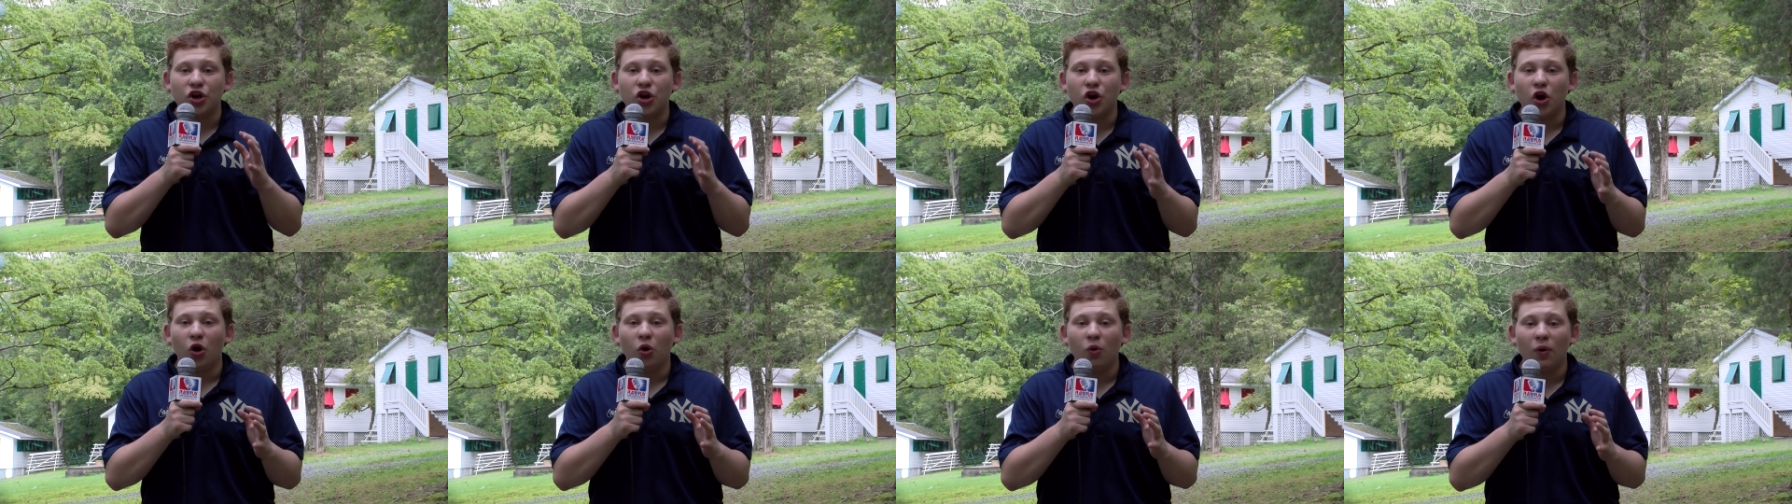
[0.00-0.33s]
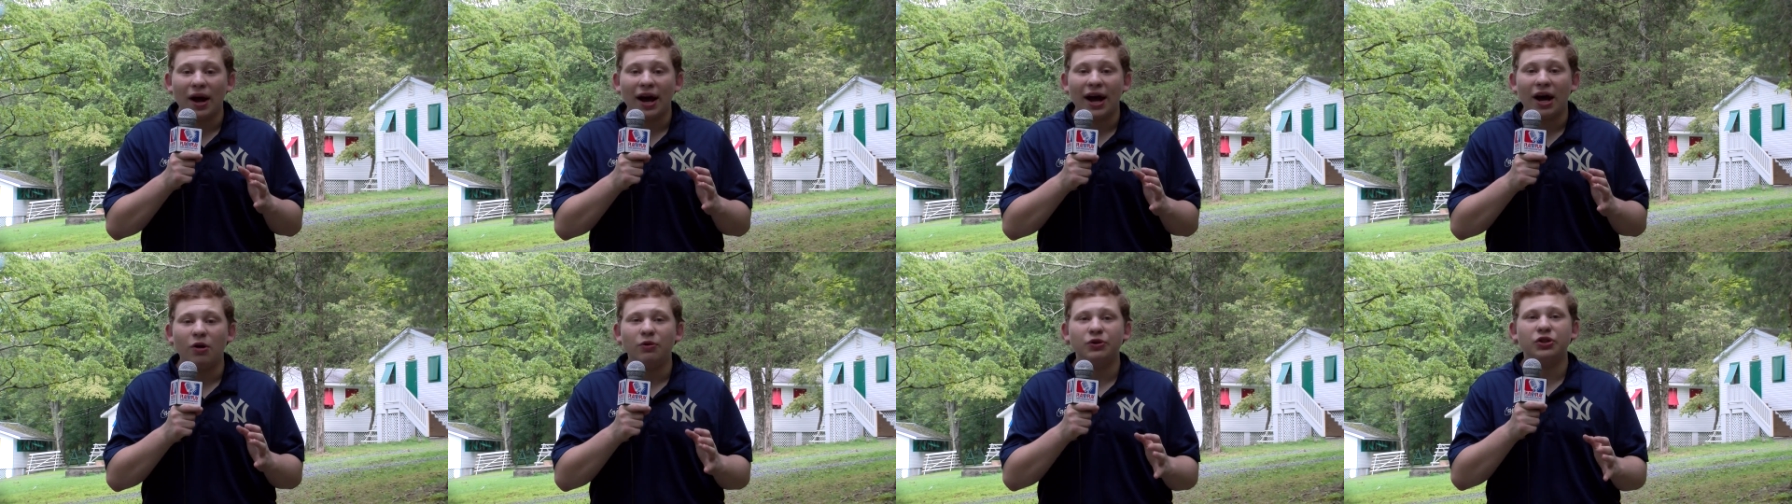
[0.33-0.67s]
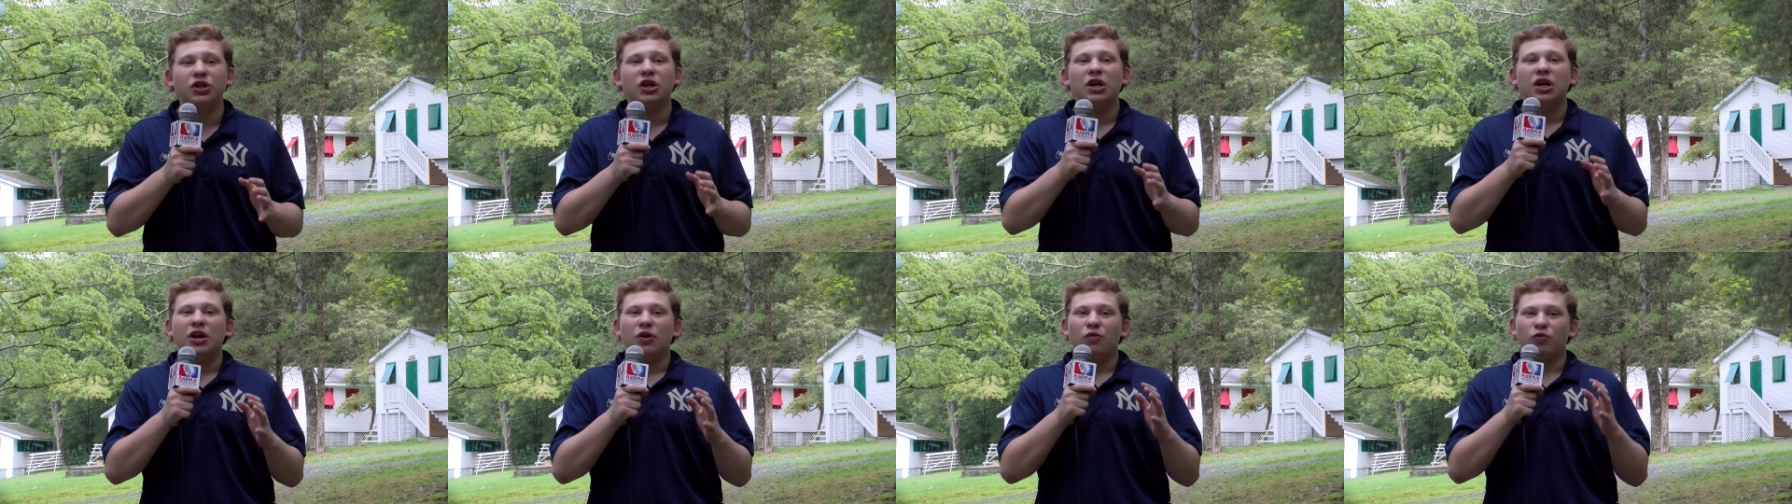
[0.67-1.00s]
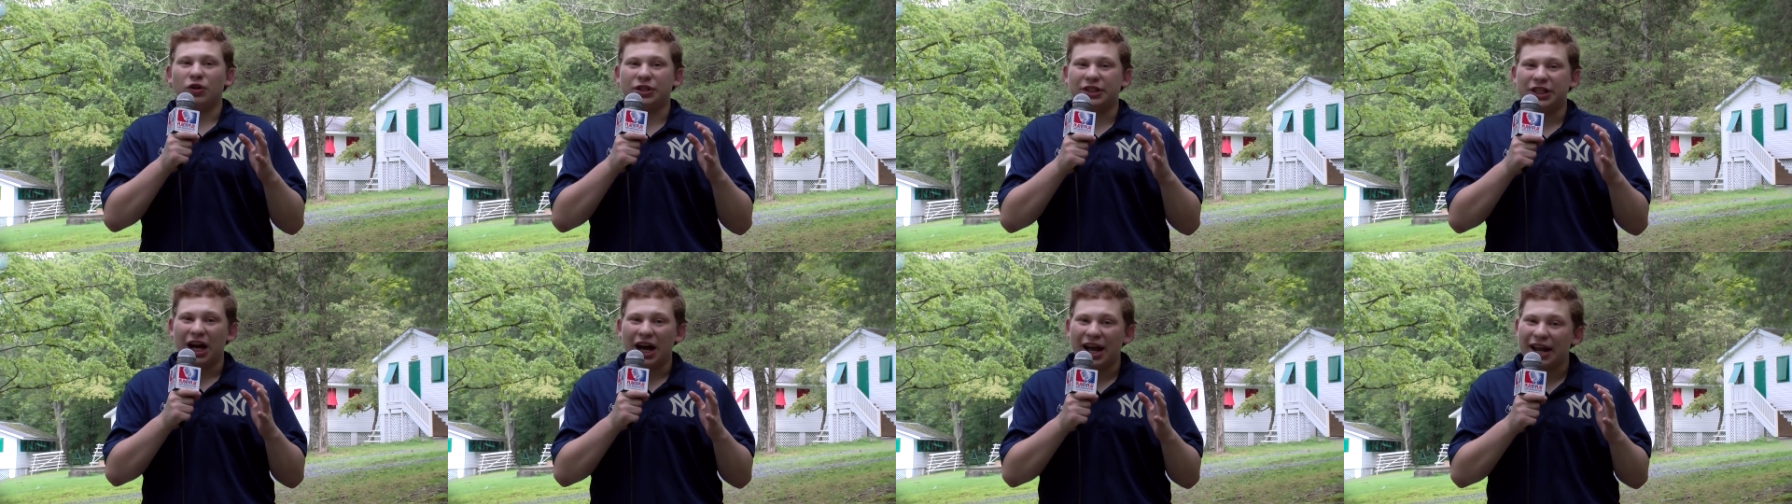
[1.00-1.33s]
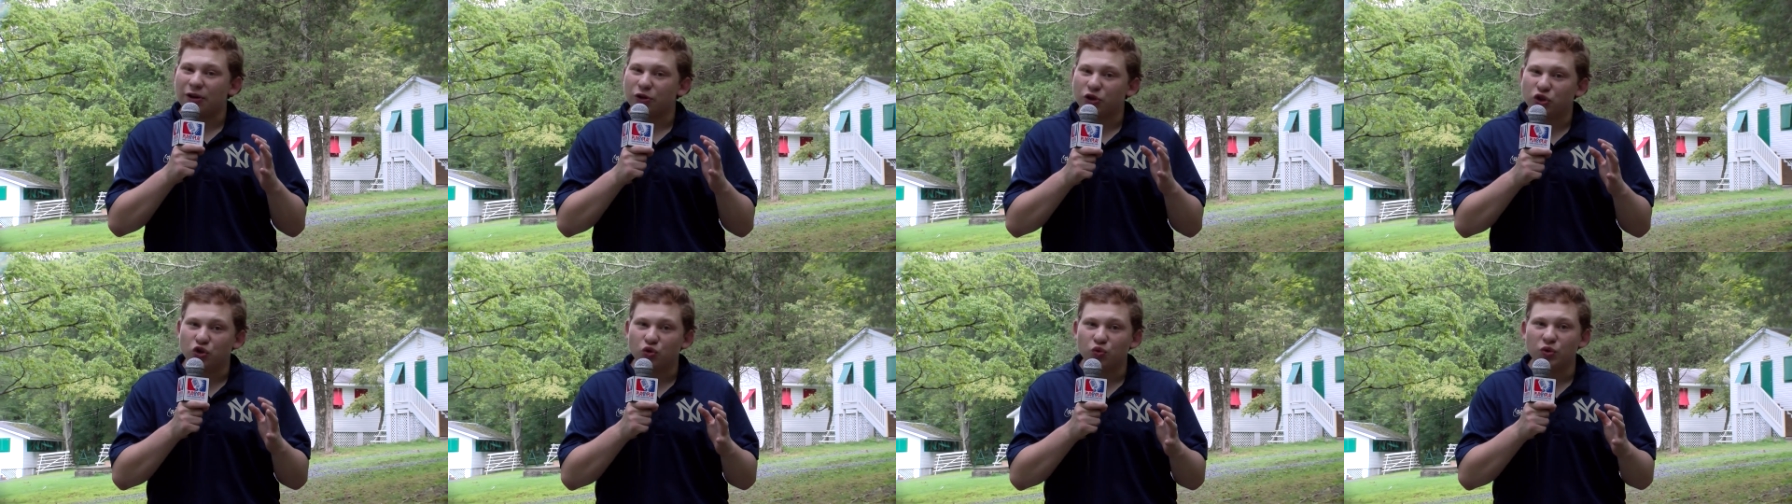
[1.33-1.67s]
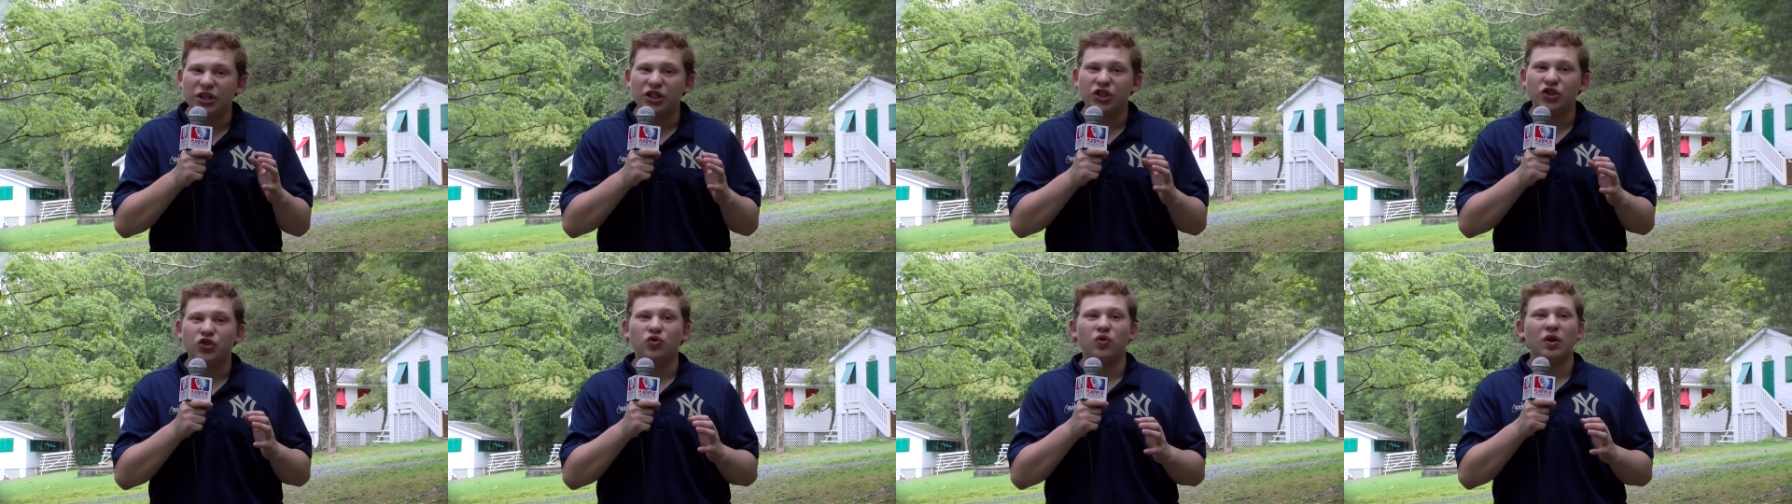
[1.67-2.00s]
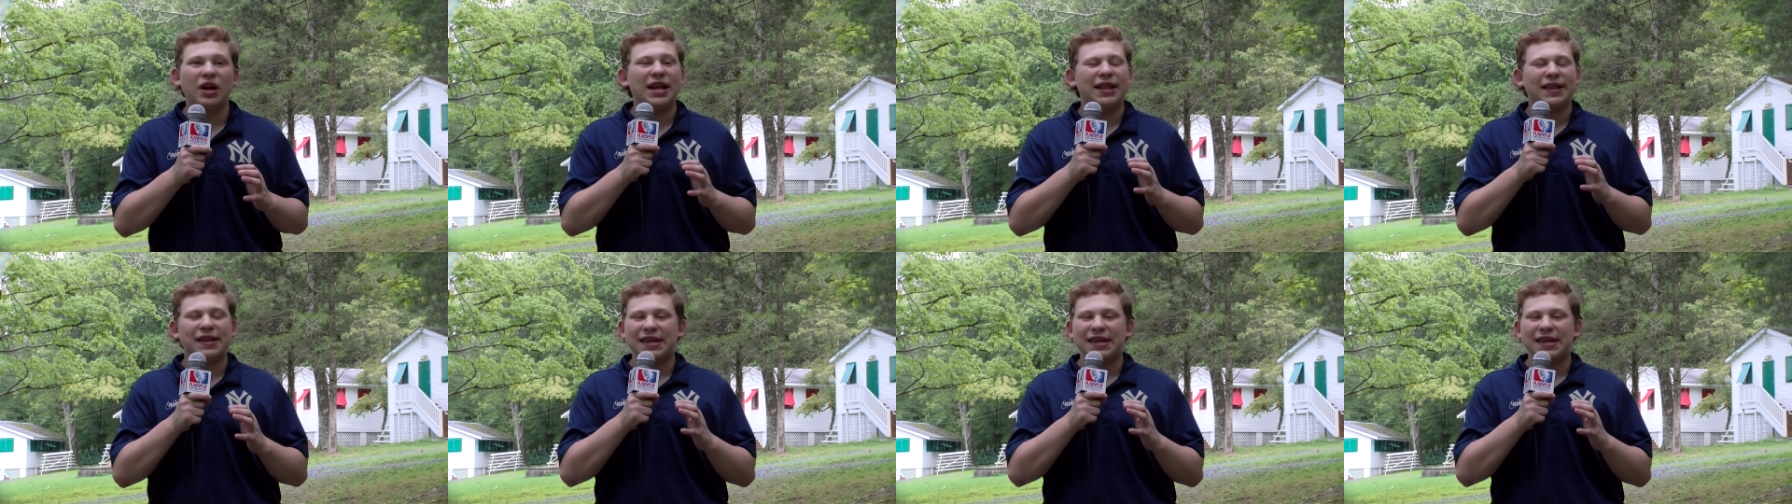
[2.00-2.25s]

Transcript: no outs, retires three straight.